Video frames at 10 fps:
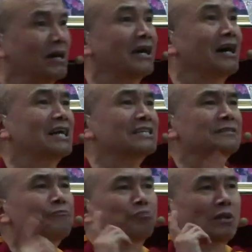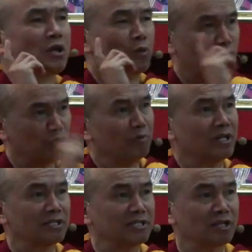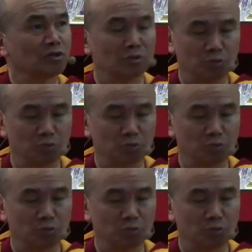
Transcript: I ask, when you're meditating on,